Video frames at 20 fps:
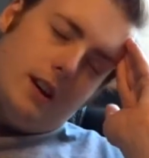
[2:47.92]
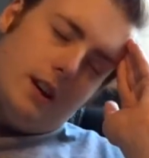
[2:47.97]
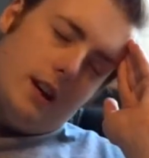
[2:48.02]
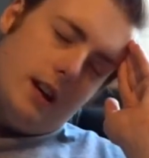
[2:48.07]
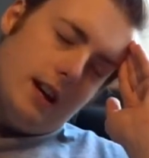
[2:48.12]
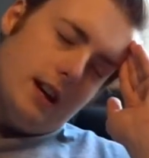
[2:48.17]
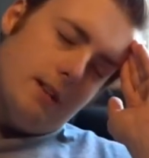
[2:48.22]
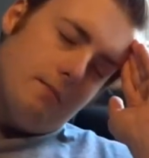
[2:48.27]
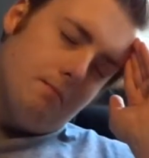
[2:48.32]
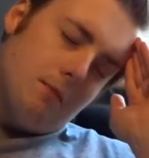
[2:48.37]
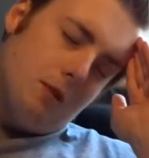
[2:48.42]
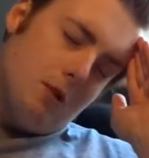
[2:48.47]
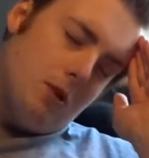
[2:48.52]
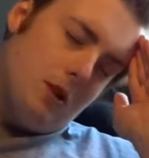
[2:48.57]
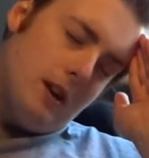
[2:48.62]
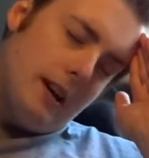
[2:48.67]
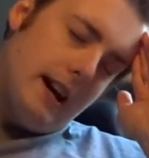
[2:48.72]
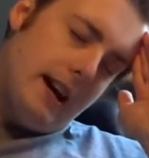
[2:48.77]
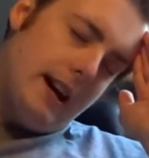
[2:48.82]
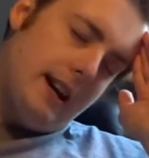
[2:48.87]
yet
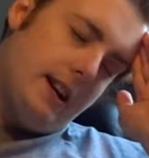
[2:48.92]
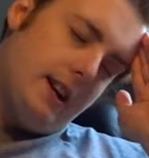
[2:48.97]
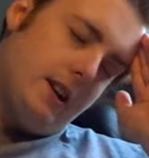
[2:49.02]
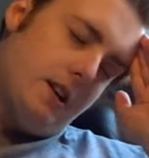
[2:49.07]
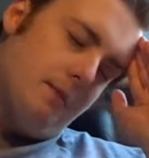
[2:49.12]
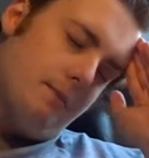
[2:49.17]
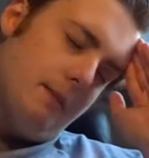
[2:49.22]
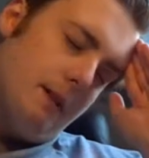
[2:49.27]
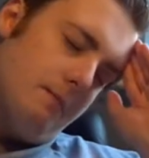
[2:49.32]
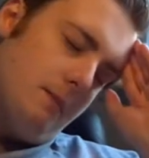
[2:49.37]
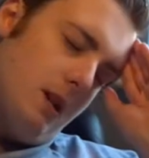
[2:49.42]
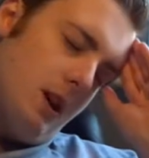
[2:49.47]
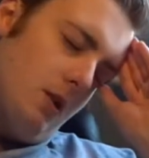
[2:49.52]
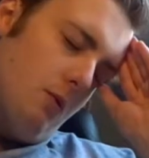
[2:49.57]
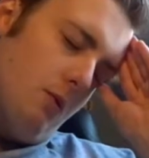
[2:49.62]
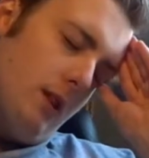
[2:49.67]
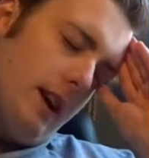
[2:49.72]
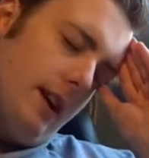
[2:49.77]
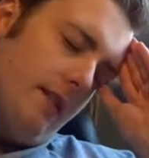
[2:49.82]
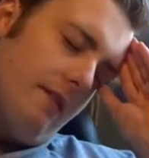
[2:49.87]
more hate coming my
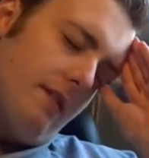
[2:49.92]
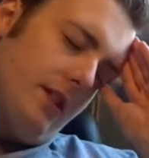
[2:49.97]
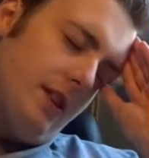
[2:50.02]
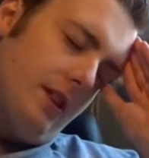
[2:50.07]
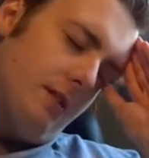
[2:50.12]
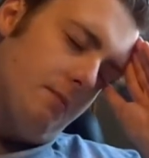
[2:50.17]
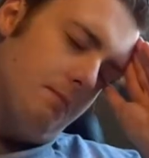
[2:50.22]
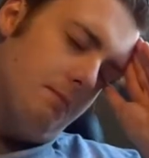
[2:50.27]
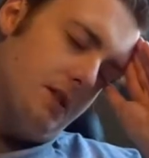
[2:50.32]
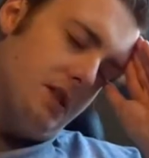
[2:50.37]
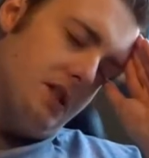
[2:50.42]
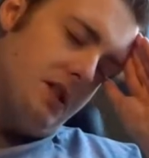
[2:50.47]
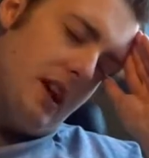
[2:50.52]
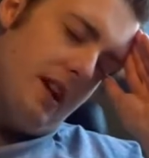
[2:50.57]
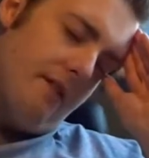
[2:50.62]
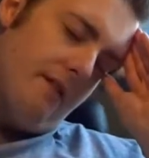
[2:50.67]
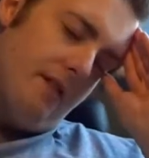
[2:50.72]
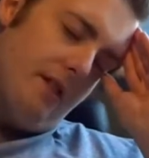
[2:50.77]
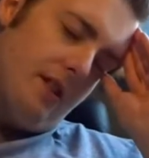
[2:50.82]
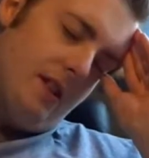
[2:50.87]
way for number
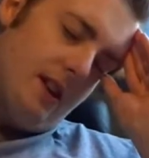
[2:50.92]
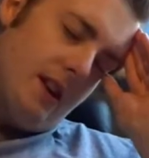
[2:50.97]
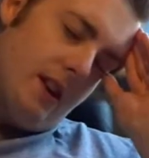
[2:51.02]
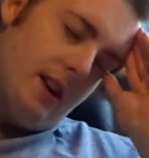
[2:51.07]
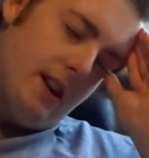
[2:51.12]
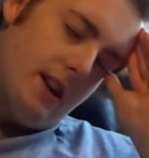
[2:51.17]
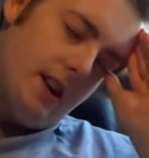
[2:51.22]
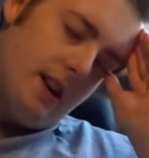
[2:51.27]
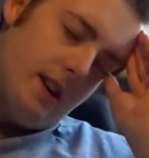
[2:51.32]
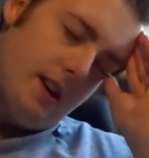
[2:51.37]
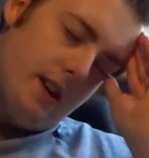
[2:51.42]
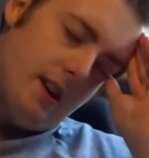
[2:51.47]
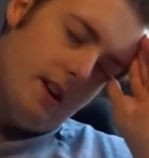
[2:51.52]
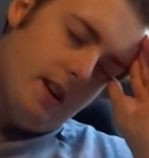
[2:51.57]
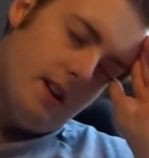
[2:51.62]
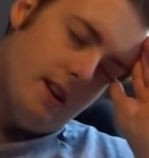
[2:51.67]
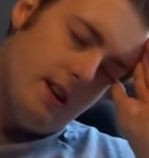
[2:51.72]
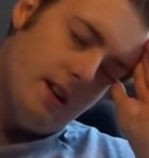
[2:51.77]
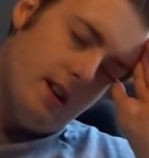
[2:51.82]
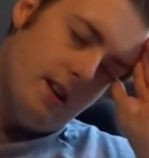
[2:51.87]
7.
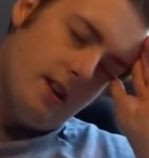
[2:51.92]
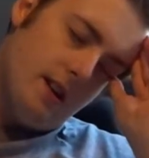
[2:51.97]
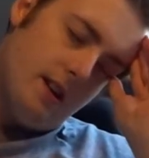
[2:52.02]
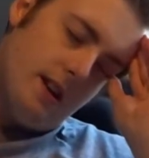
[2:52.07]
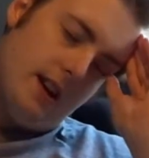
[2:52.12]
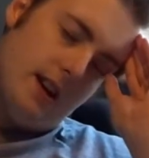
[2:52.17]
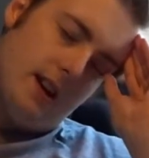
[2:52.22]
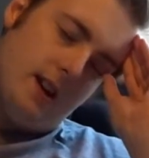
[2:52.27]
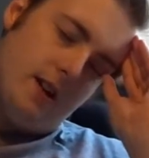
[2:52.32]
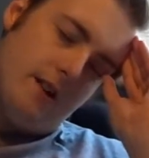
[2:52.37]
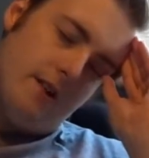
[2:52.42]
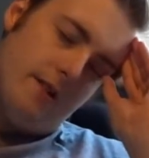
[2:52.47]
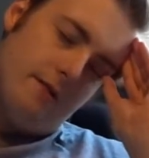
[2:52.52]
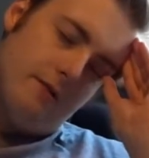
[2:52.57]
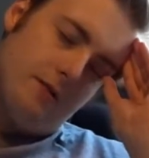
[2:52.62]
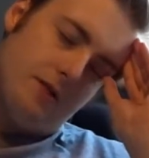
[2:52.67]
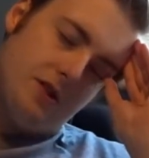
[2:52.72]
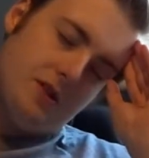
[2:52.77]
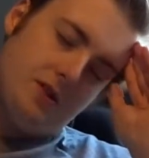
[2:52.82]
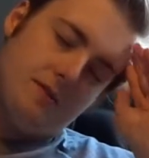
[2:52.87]
Here
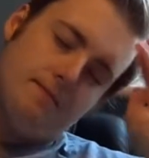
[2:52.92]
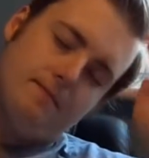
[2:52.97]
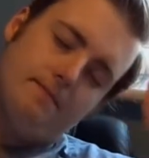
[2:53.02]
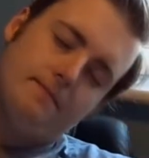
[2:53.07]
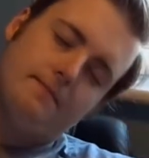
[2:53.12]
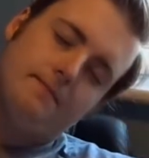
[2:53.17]
goes.